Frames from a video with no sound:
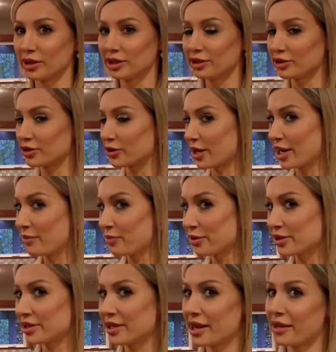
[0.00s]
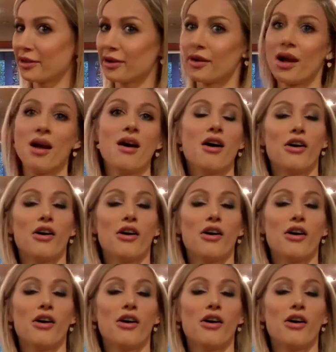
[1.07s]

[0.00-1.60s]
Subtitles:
little tray put together,